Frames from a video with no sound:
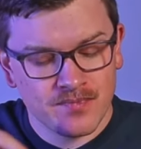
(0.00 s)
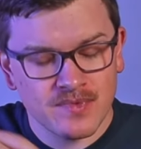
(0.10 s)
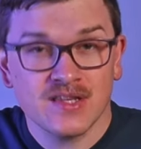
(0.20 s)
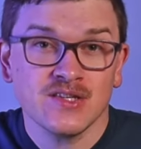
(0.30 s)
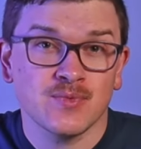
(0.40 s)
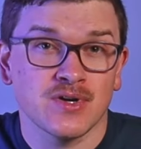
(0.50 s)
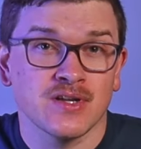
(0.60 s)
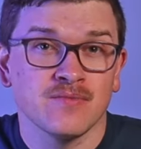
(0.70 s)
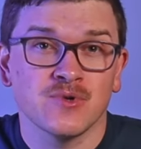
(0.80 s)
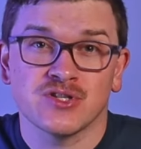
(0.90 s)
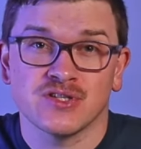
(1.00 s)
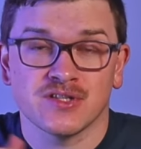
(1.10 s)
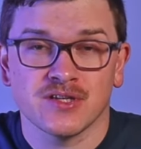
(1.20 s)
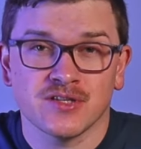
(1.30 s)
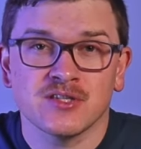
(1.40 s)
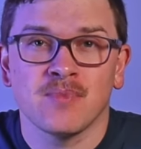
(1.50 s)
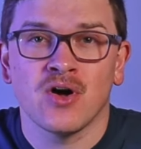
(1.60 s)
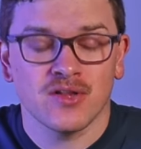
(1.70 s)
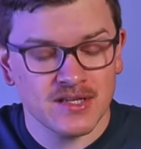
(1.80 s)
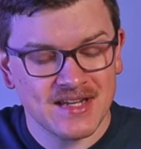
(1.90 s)
This one, which is the
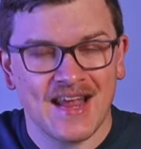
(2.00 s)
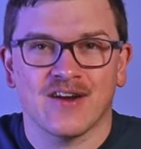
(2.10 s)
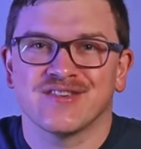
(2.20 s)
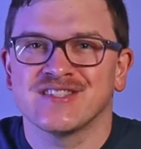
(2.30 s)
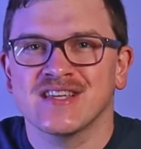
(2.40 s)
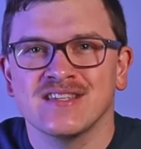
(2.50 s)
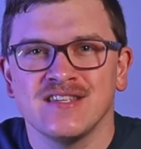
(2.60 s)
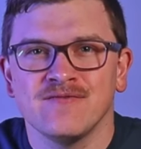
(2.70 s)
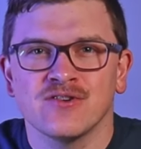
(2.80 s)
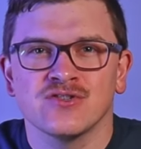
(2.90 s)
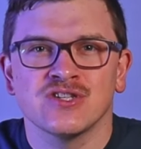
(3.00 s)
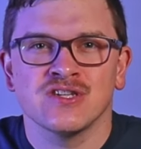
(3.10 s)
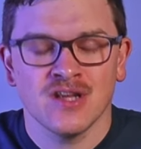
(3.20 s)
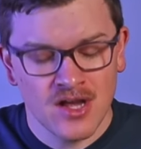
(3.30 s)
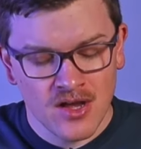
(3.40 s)
smallest Air60 version,